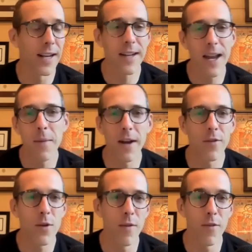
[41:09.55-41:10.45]
I said, hey man,
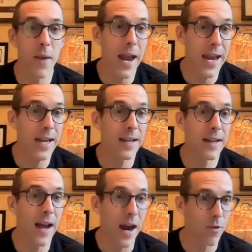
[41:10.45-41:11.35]
if you went from 8
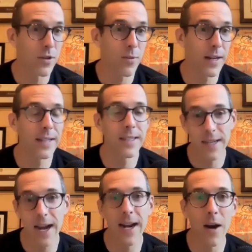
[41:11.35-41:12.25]
hours a week to
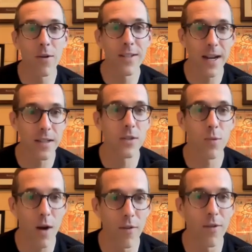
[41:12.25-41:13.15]
9 hours, that's a
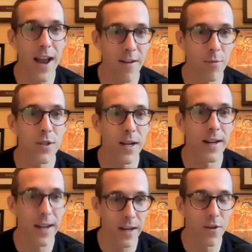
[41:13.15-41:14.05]

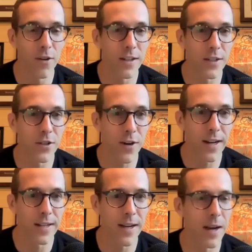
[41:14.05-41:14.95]
12.5% increase in
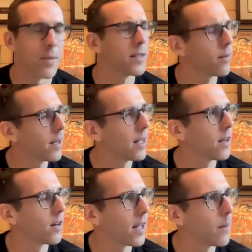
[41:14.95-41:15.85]
training time. He's like, wait,
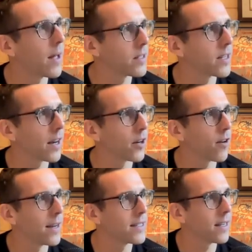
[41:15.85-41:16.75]
okay, that math is kind of
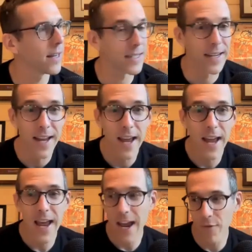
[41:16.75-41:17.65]
crazy. And I said,
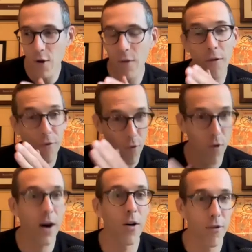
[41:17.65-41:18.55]
if you have a
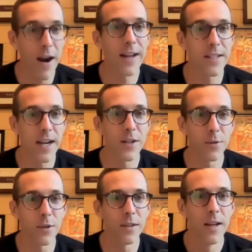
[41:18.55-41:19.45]
4 hour ride
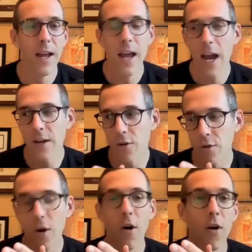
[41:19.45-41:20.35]
scheduled and
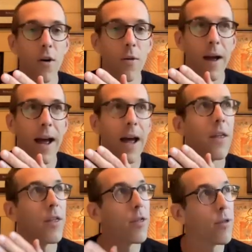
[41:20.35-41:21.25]
you go home
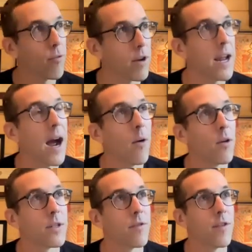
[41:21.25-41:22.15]
at 3
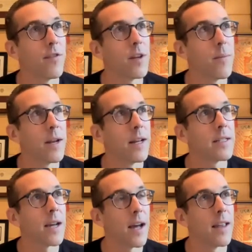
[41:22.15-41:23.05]
hours and 50
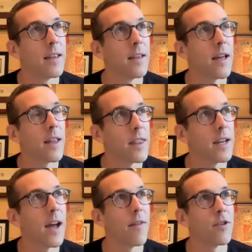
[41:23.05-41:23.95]
minutes, I
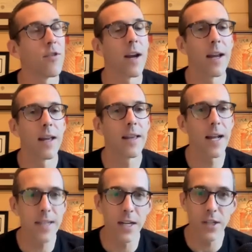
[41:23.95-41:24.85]
think I have this right,
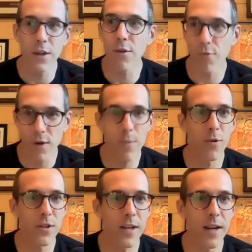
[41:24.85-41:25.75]
that's actually a
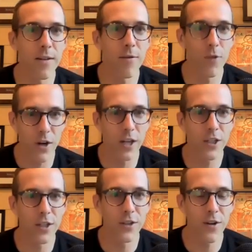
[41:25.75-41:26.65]
3%
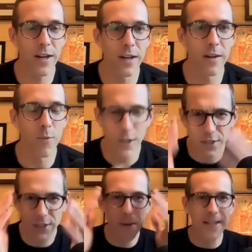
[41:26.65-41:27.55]
reduction in training,
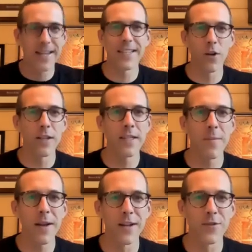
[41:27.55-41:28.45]
which to me, it's only
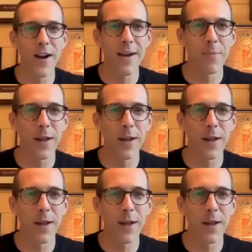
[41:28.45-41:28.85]
10 minutes, right?